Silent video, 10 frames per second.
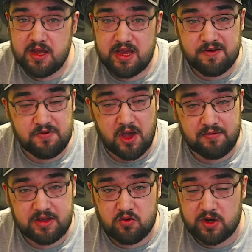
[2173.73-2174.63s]
If you have
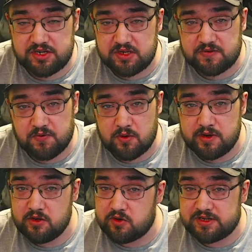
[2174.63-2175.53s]
any questions for me,
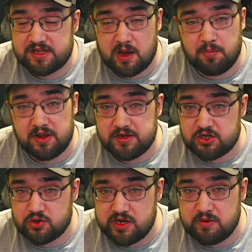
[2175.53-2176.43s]
you can stop by the
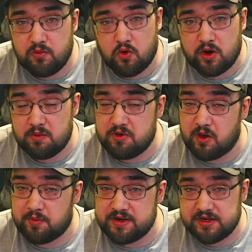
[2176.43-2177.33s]
stream or hit me up
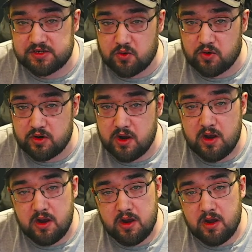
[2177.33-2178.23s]
in Discord.
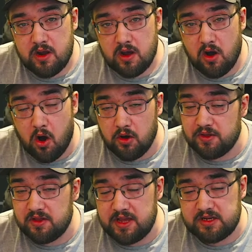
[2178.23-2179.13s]
All the
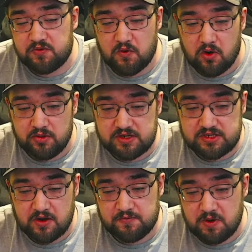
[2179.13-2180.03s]
links for all the
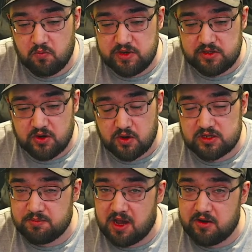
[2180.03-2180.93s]
stuff that we talked
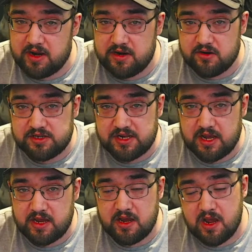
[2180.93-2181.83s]
about in here
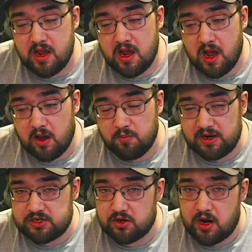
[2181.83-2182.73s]
today, I'll make
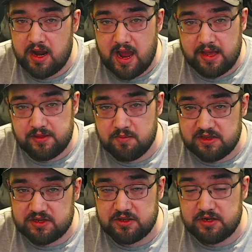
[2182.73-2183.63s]
sure I add them
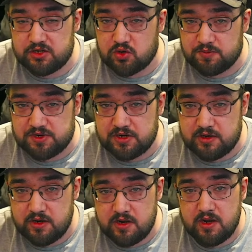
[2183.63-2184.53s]
into the description
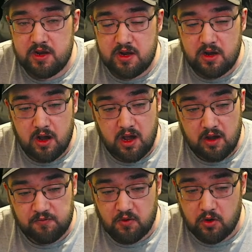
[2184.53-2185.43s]

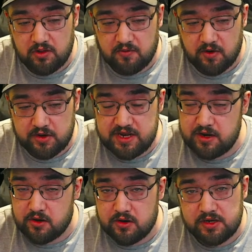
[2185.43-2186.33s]
for all of our
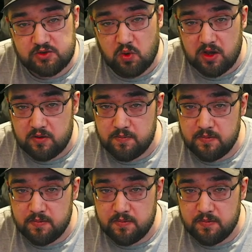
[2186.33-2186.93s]
gear as well.